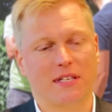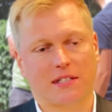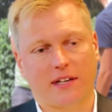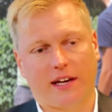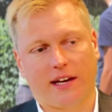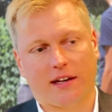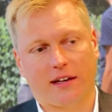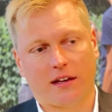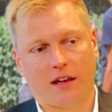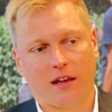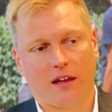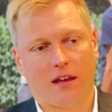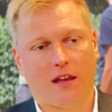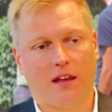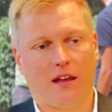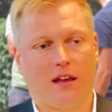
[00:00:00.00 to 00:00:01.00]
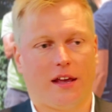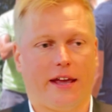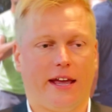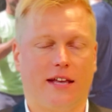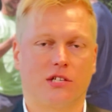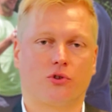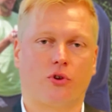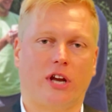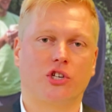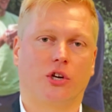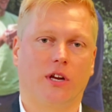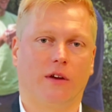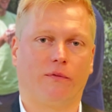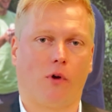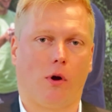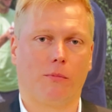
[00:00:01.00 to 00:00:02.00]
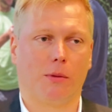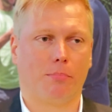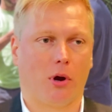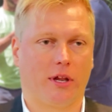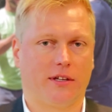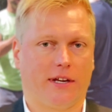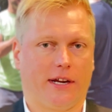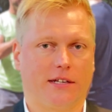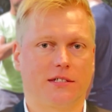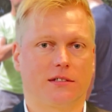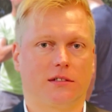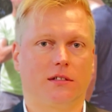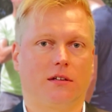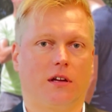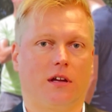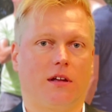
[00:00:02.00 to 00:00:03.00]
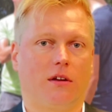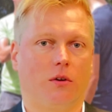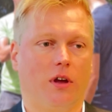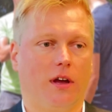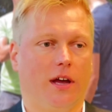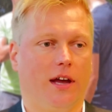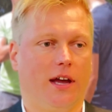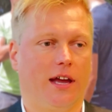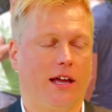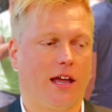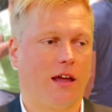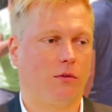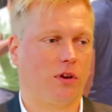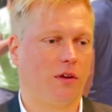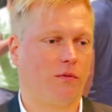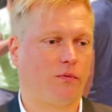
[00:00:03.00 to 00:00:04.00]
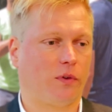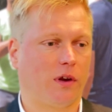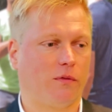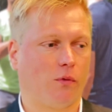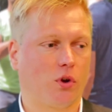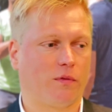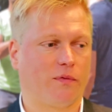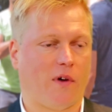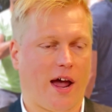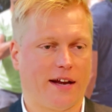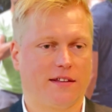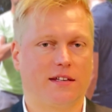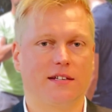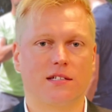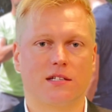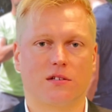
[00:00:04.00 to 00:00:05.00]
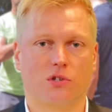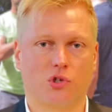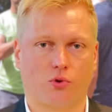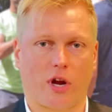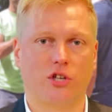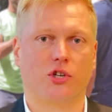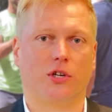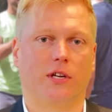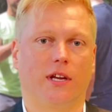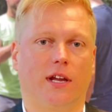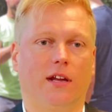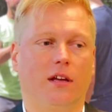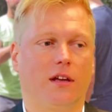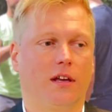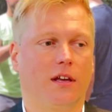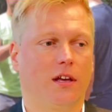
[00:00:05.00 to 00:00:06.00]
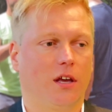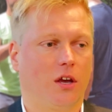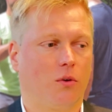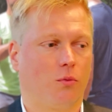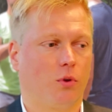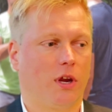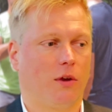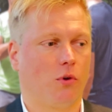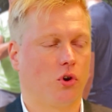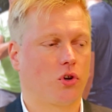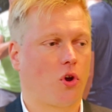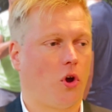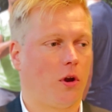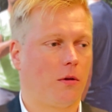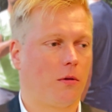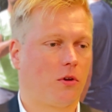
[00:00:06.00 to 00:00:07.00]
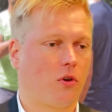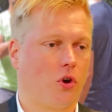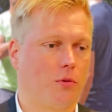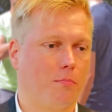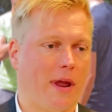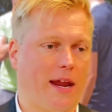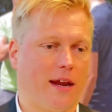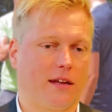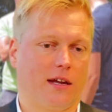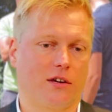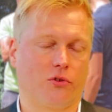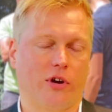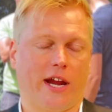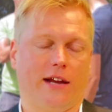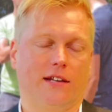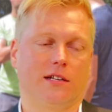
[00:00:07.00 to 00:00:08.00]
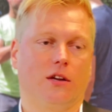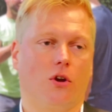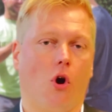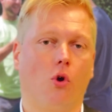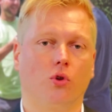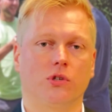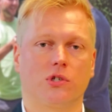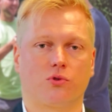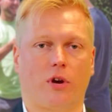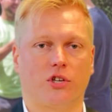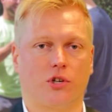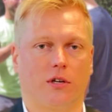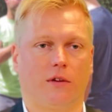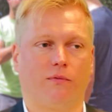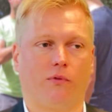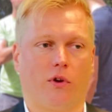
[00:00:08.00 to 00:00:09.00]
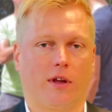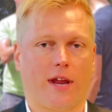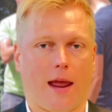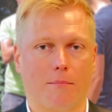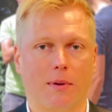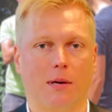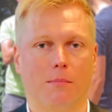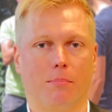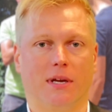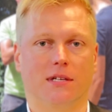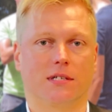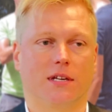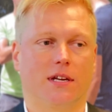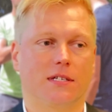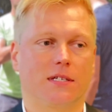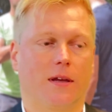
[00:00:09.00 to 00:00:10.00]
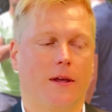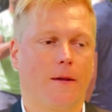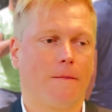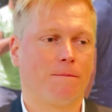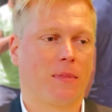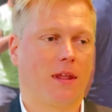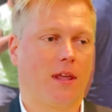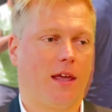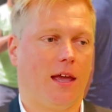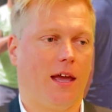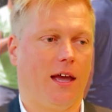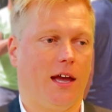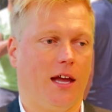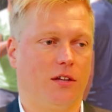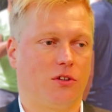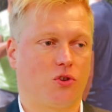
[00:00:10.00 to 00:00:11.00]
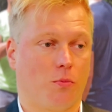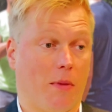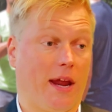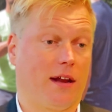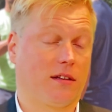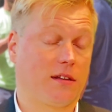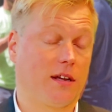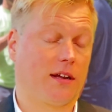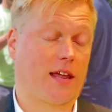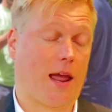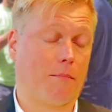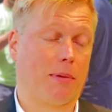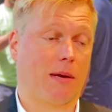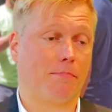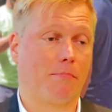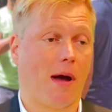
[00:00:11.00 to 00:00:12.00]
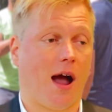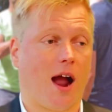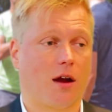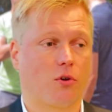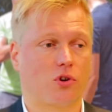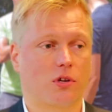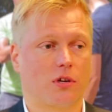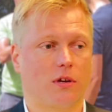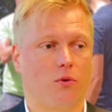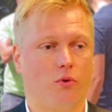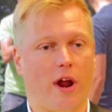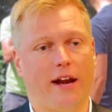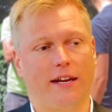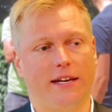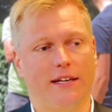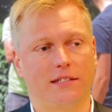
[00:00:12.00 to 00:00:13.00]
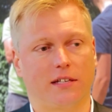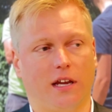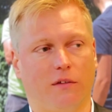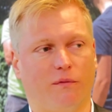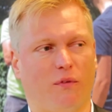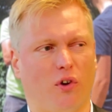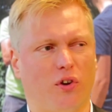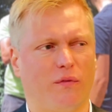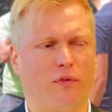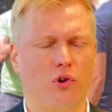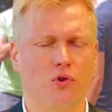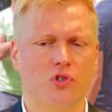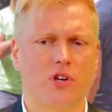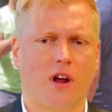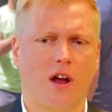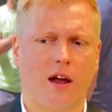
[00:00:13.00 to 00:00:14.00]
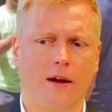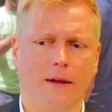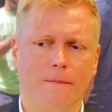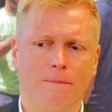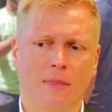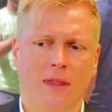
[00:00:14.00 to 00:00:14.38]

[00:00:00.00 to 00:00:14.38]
missing a strategy from the politics. And if we would find this strategy, we could create our own strategy for the camping business to make the camping park ready. And for the future,